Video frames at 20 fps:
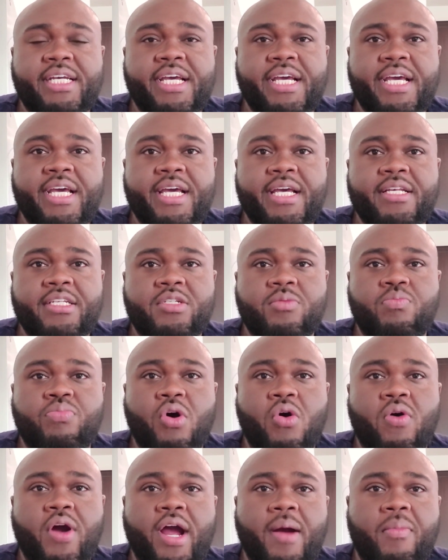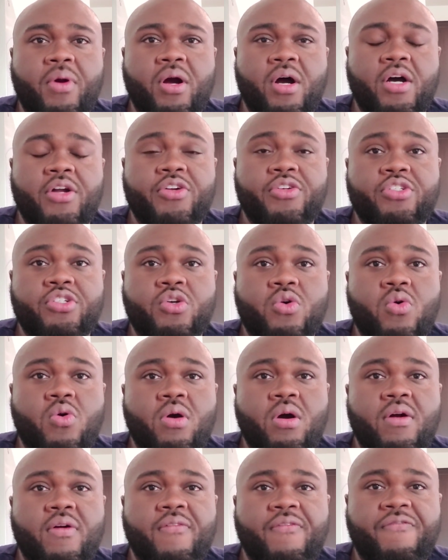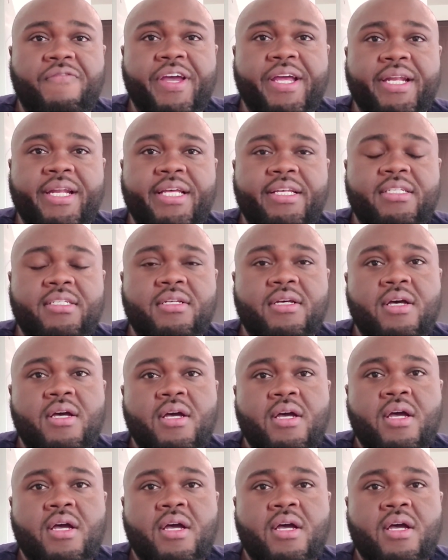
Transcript: is brohammer_fitness.